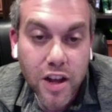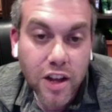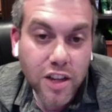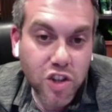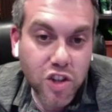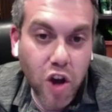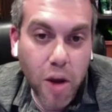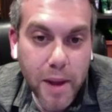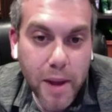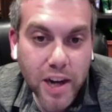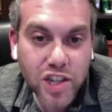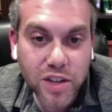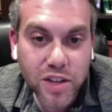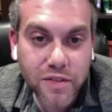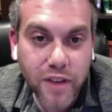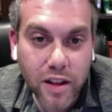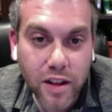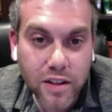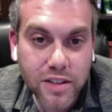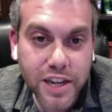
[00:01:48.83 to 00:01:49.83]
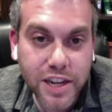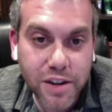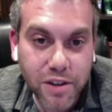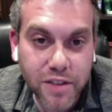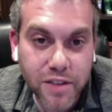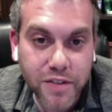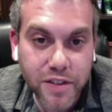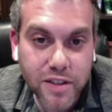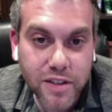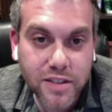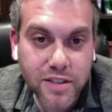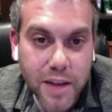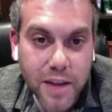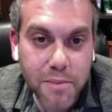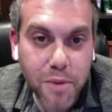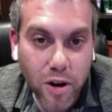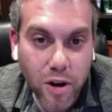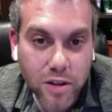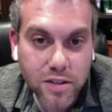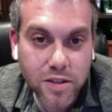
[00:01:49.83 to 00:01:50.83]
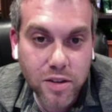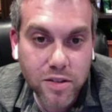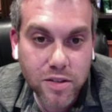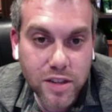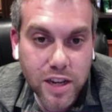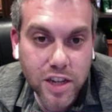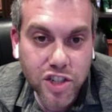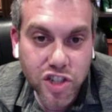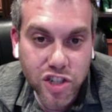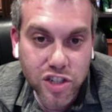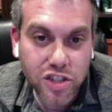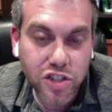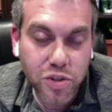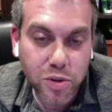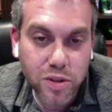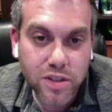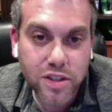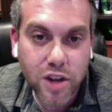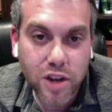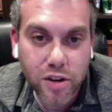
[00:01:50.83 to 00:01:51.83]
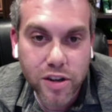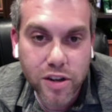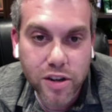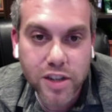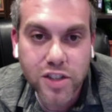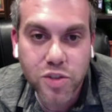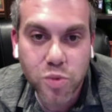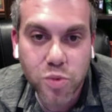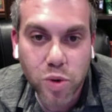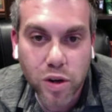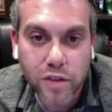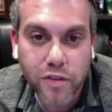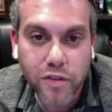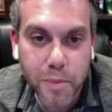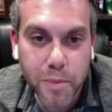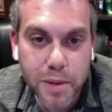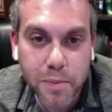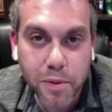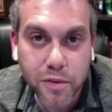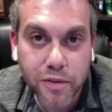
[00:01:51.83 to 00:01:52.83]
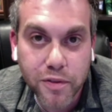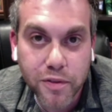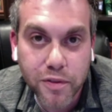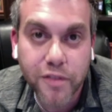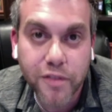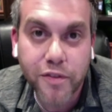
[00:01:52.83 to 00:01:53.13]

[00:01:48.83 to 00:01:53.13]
So I'm actually volunteering for the State Bar Association and doing surrogates work for people for free.